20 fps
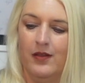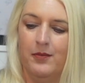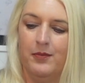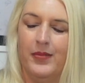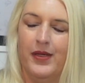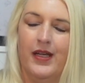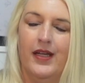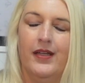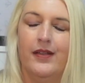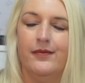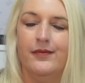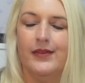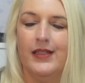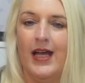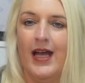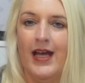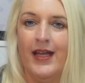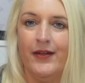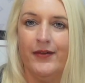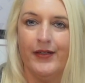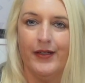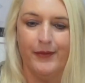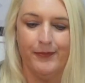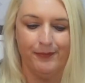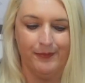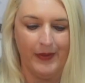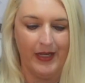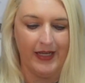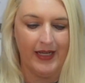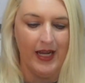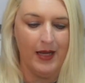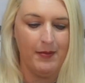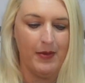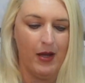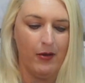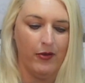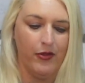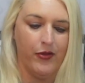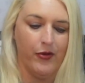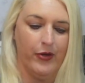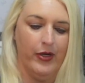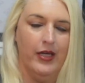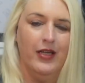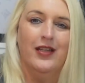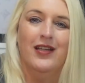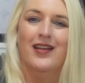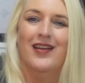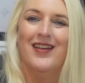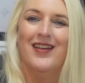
But I don't know. I came out with 3.